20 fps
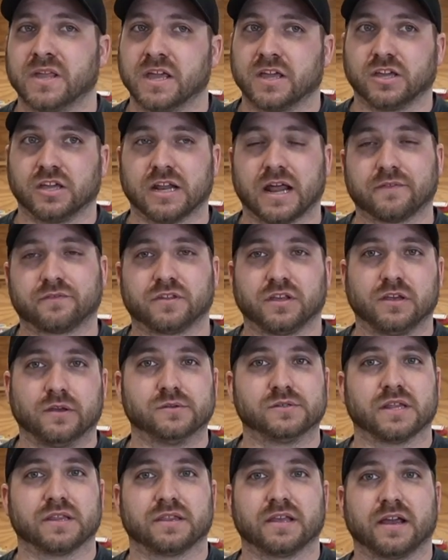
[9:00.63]
you'd have to
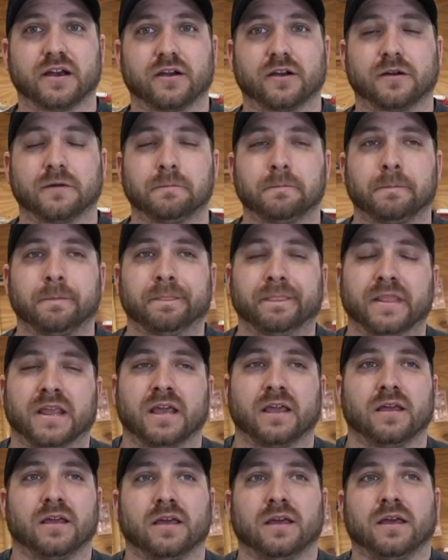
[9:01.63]
use it there.
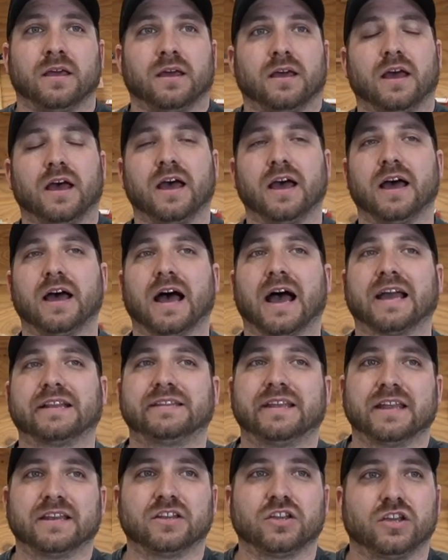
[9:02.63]
I
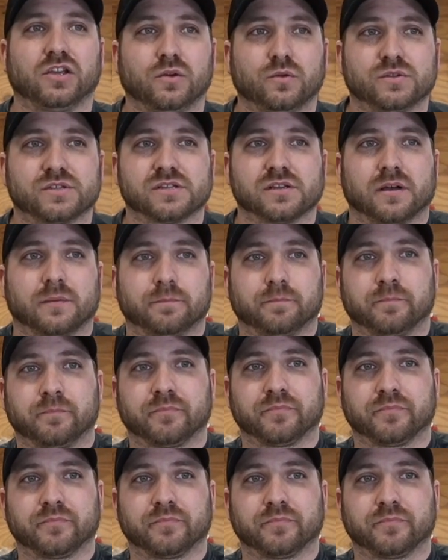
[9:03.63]
tend to use them